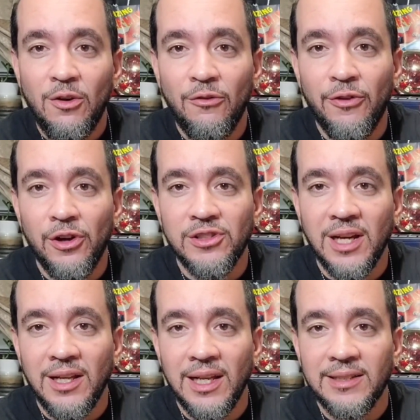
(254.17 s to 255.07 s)
first
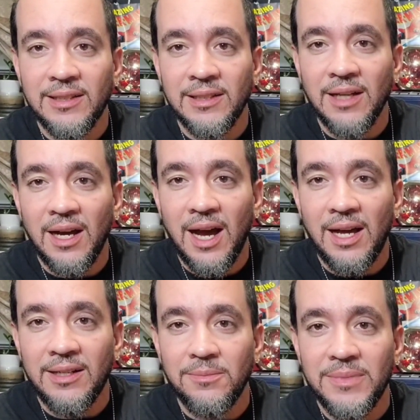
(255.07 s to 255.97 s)
collector
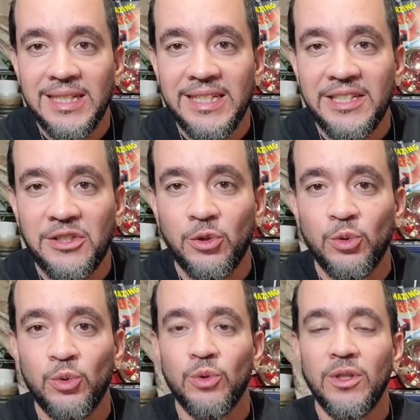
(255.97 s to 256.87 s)
item
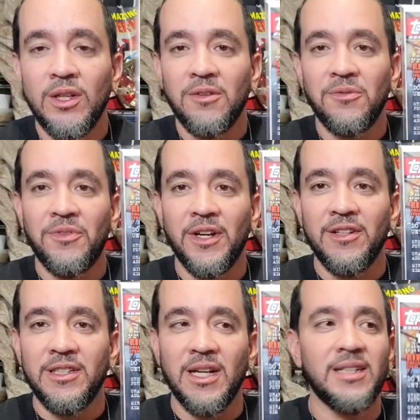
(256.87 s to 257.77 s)
issue.
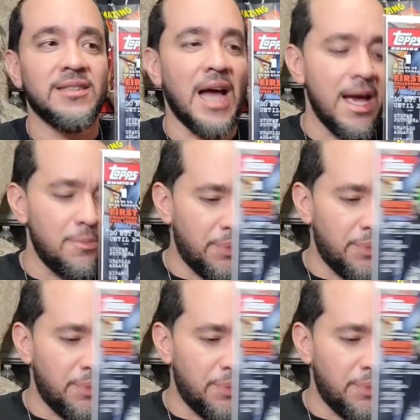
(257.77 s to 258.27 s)
Very nice. I